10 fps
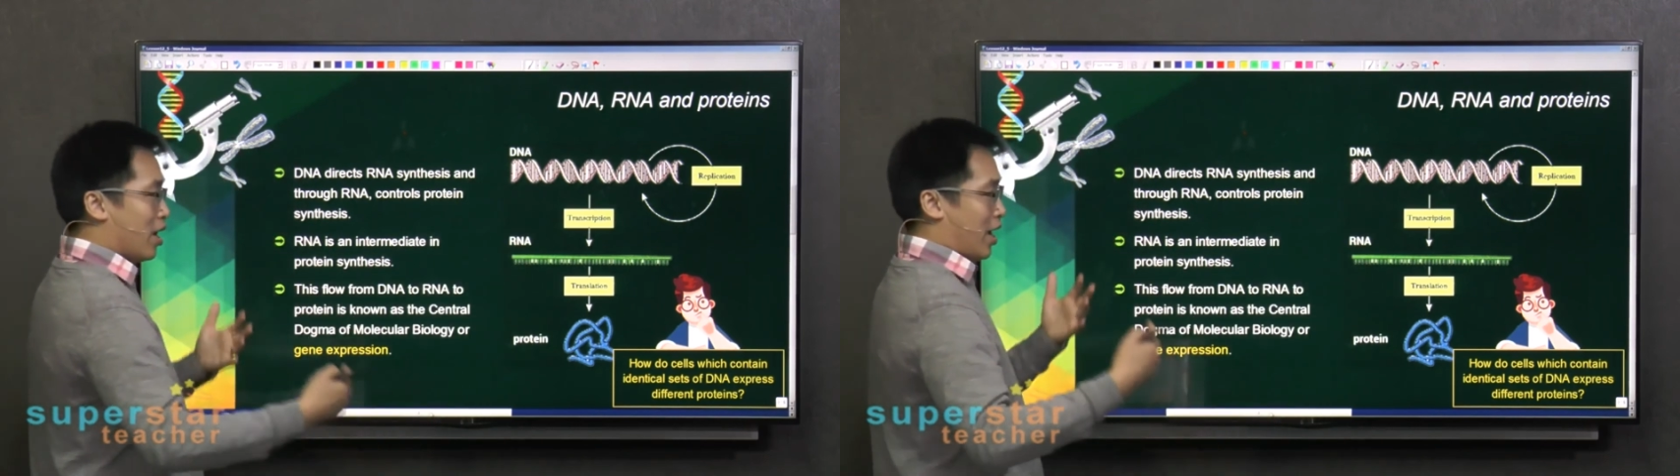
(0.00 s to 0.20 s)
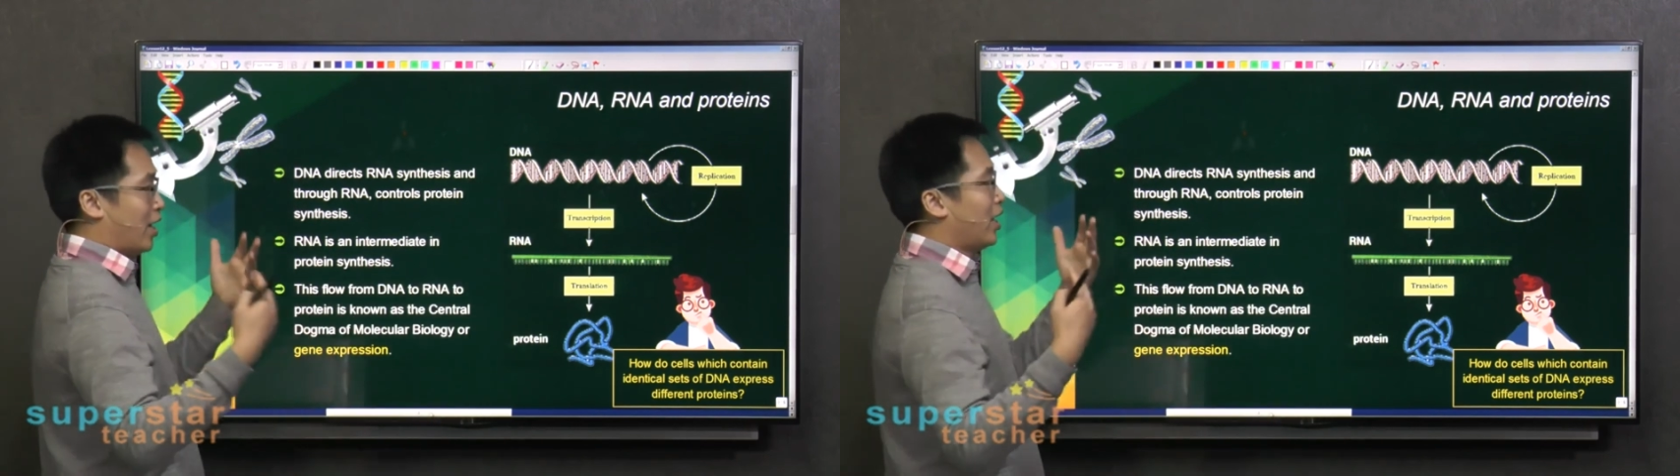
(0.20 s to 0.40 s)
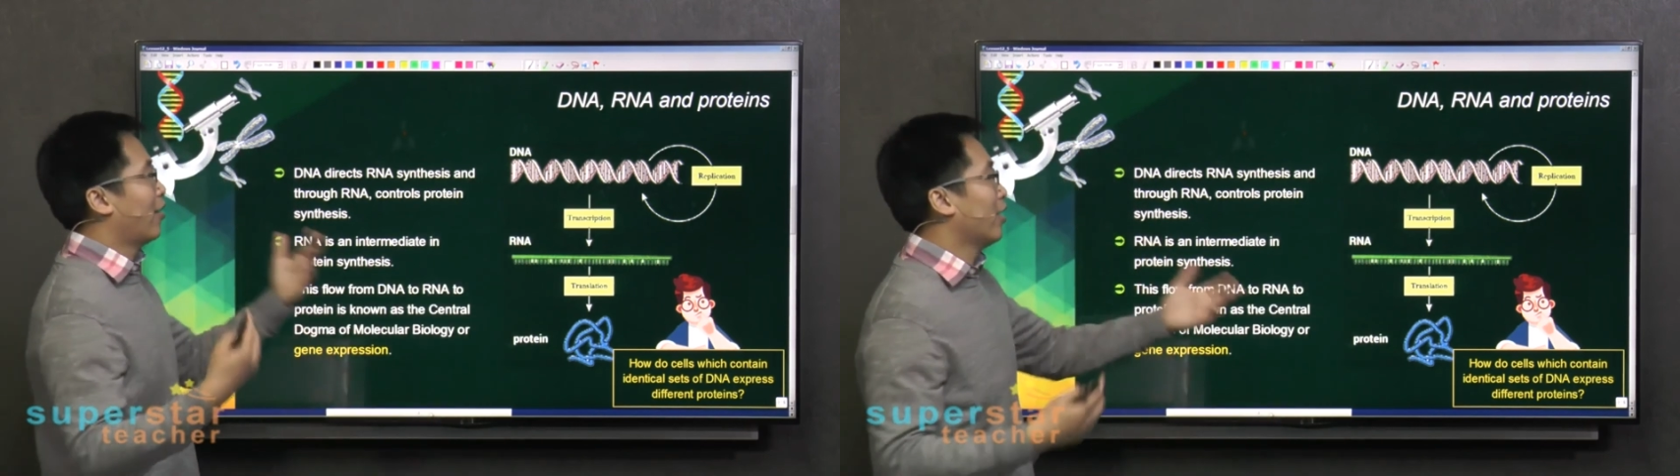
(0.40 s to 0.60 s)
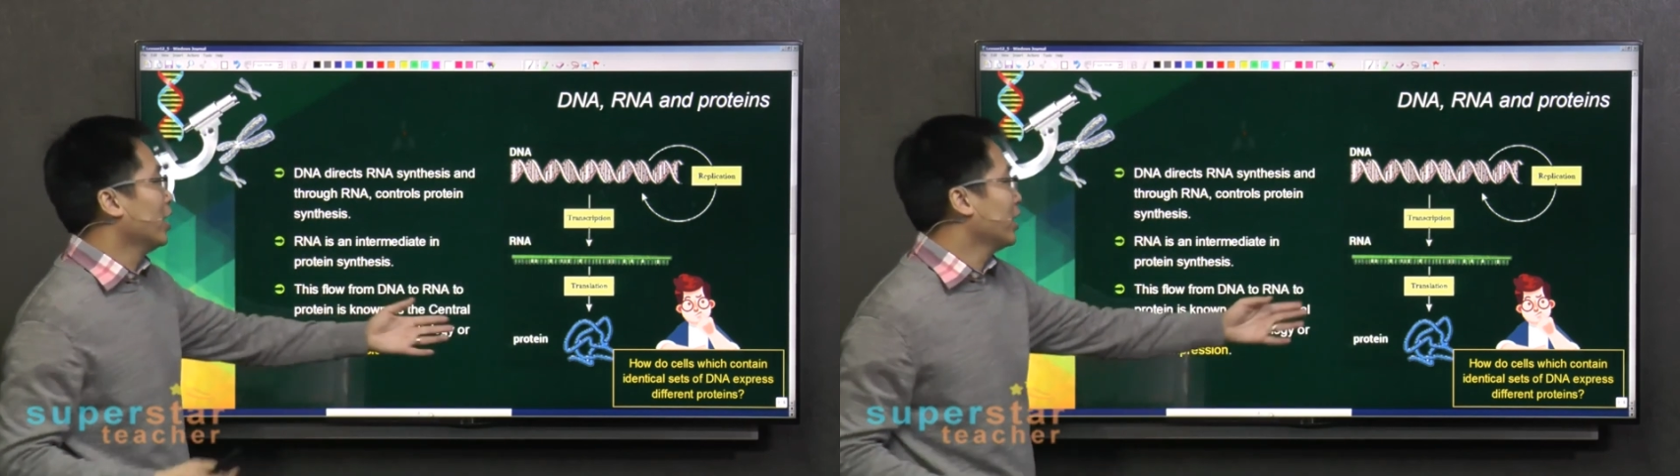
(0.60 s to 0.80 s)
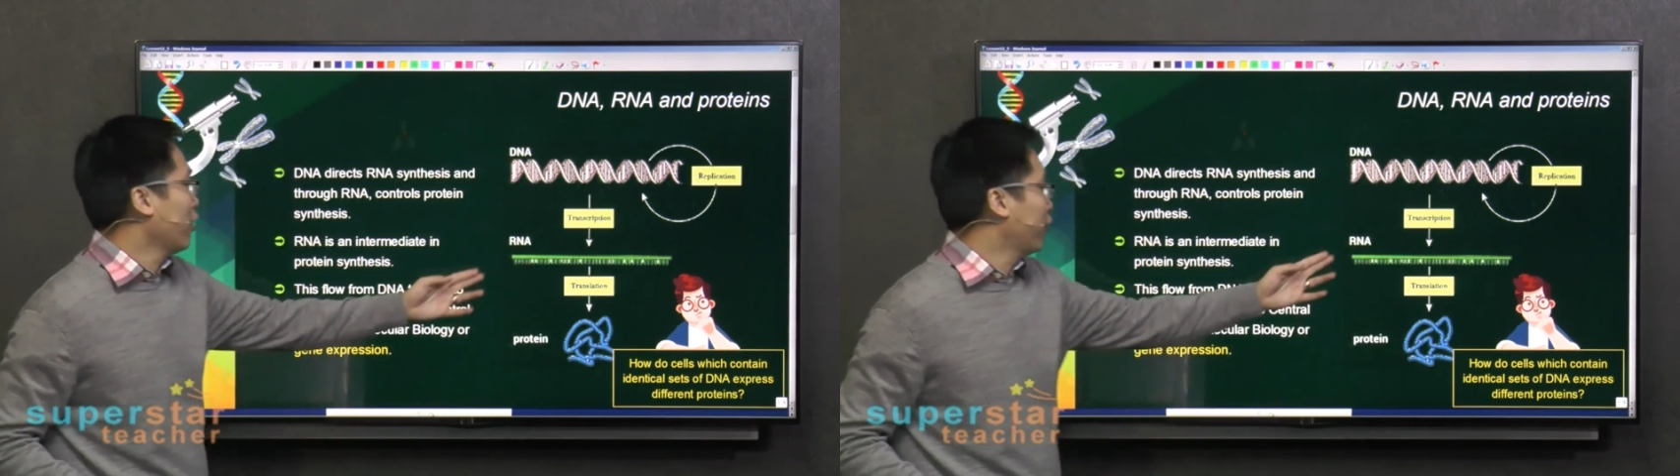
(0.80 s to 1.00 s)
And
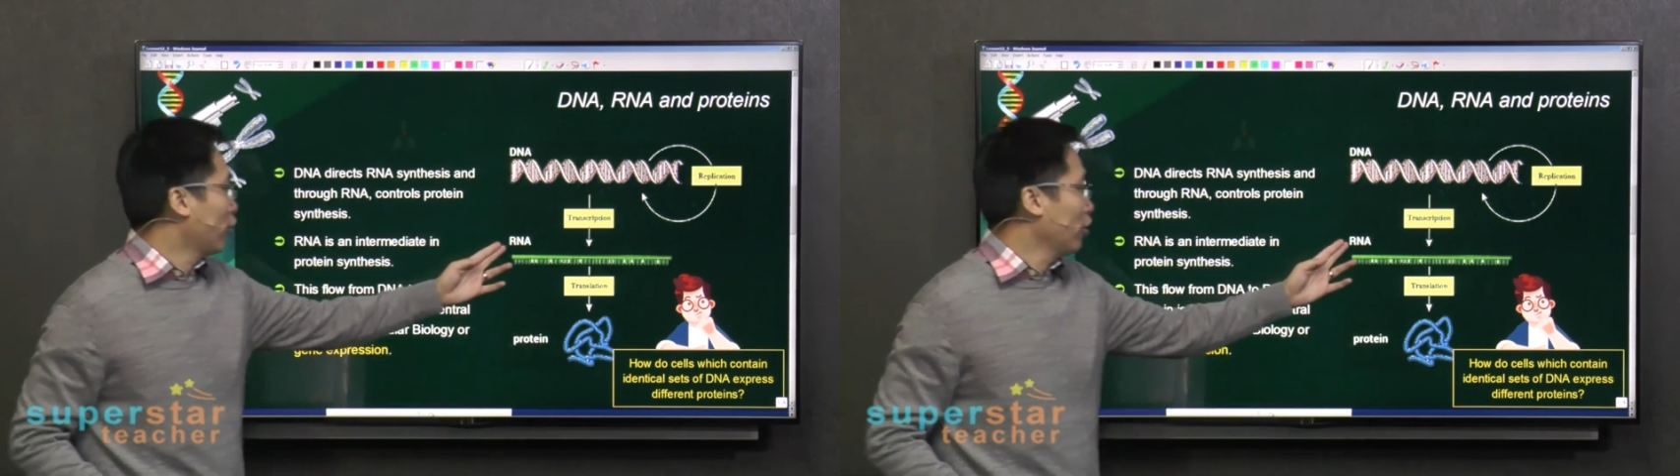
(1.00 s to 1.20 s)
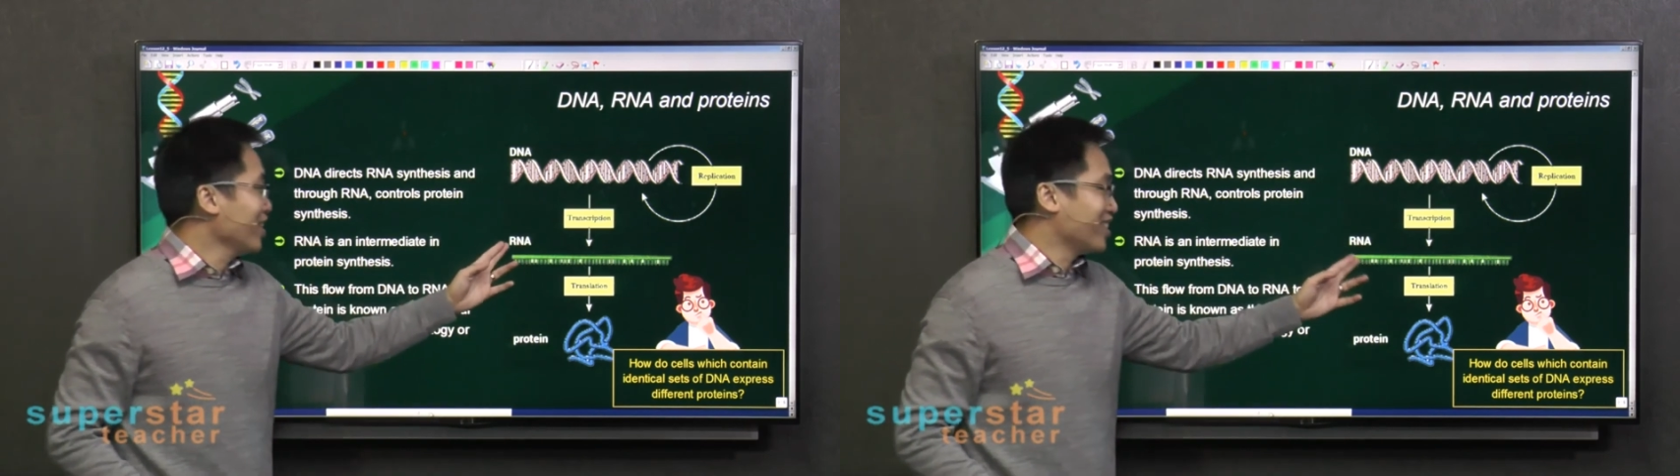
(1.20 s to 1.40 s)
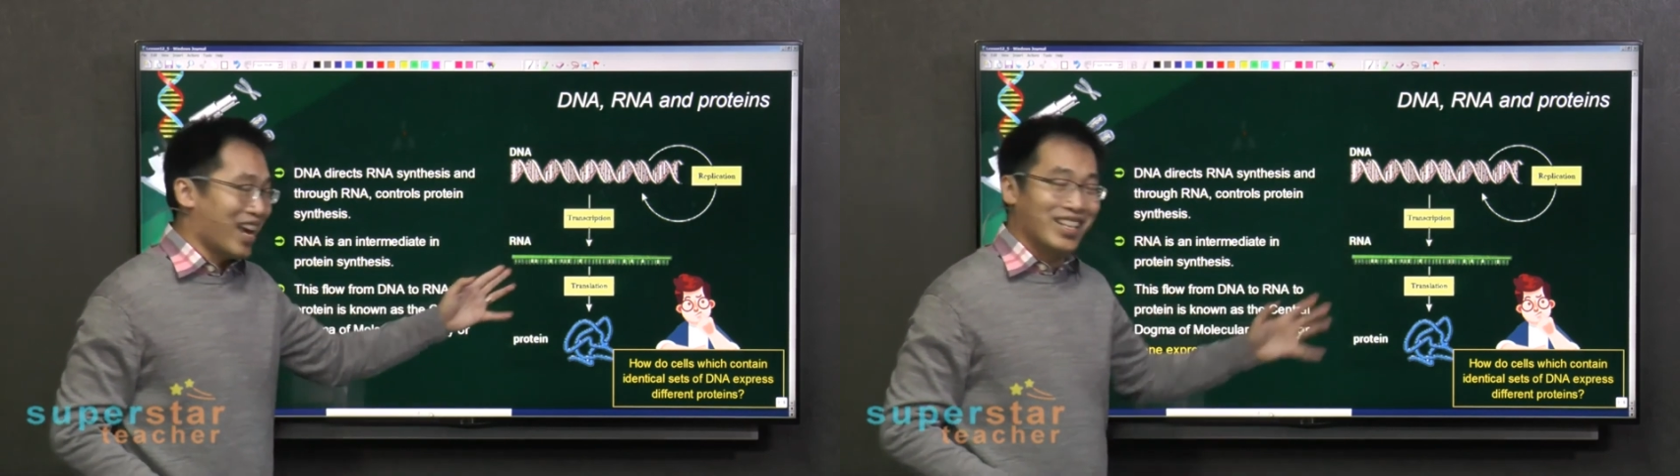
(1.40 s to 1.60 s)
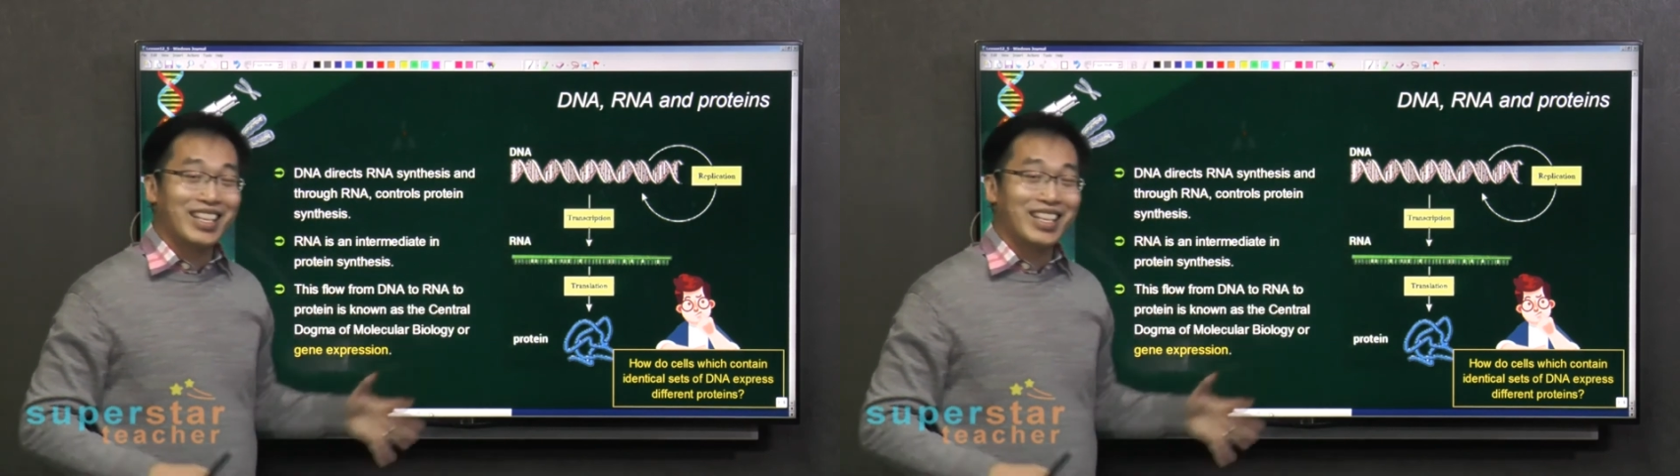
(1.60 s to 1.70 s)
RNA therefore is an